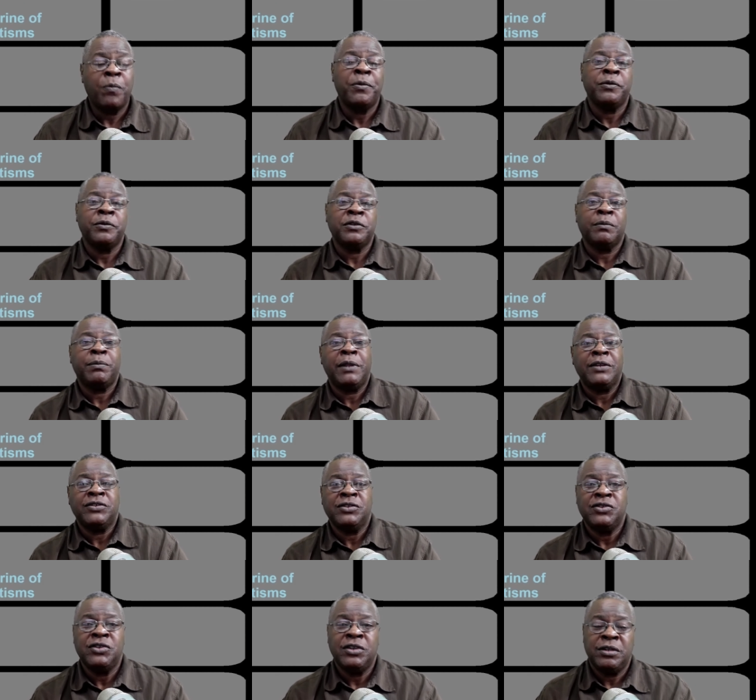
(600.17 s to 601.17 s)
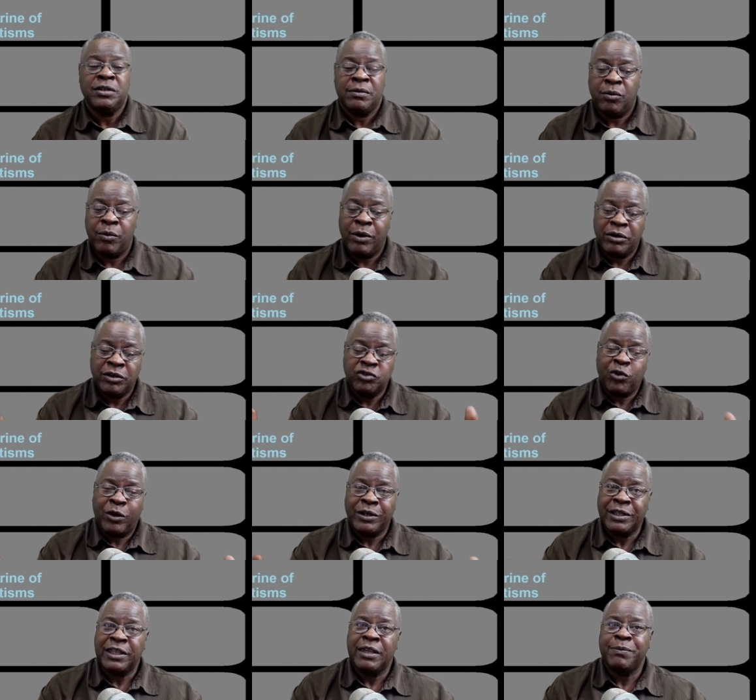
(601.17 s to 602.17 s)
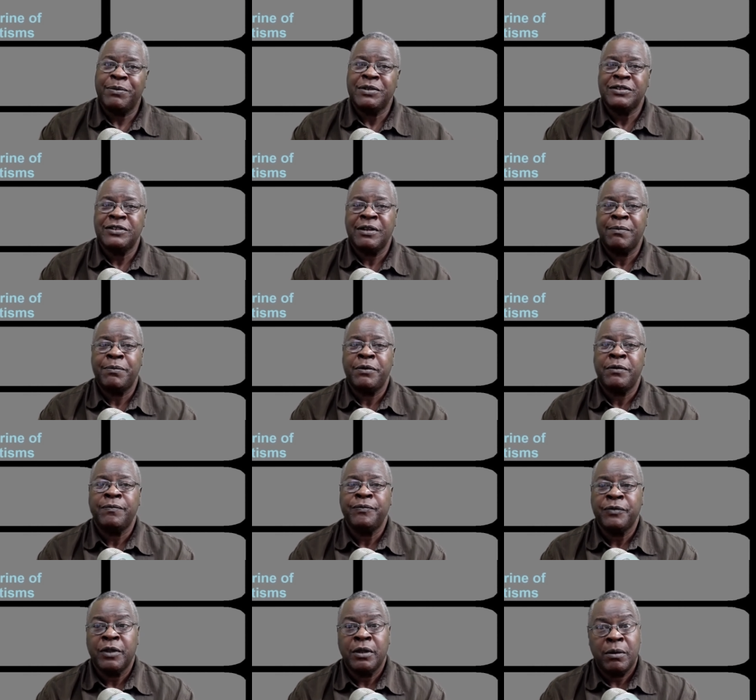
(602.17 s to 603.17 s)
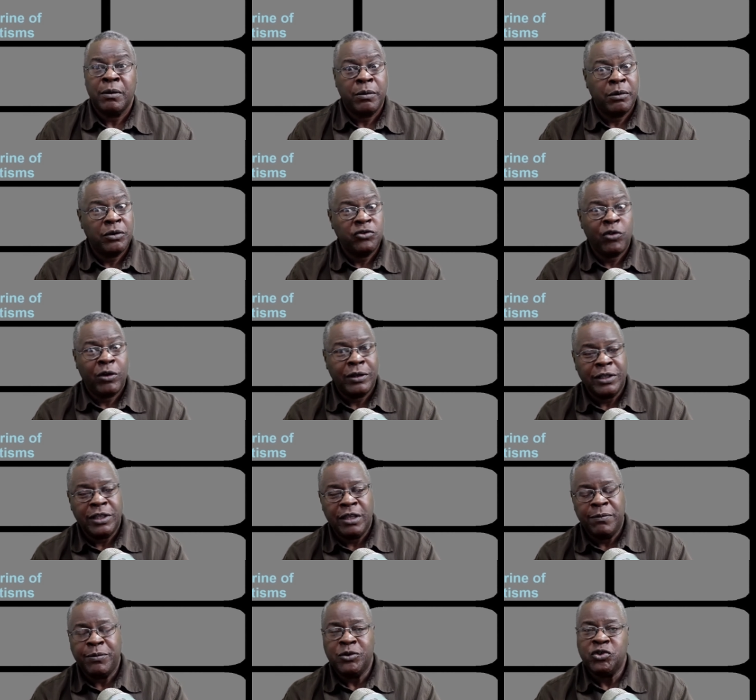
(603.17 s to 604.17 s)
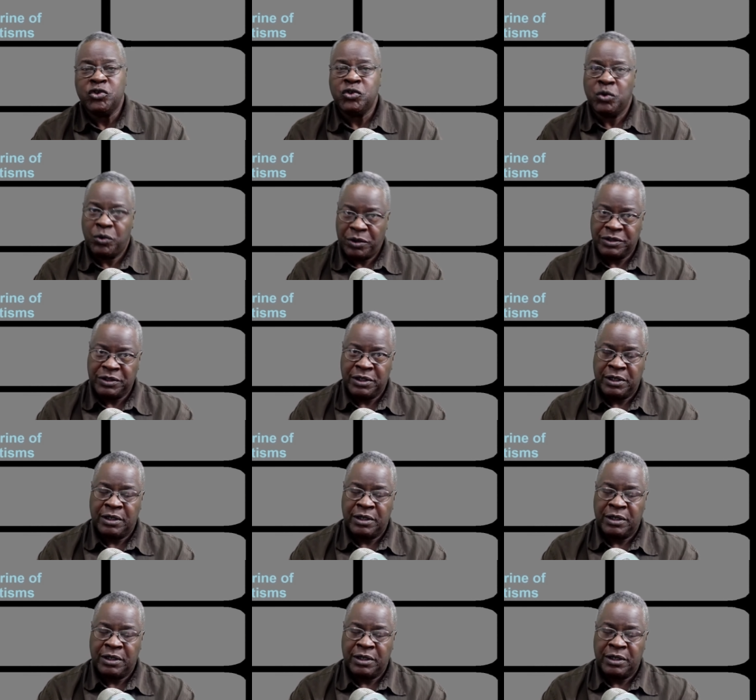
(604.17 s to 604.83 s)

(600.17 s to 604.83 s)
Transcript: this was a blessing to you. We're going to try to keep it simple. We're going to try to keep it short.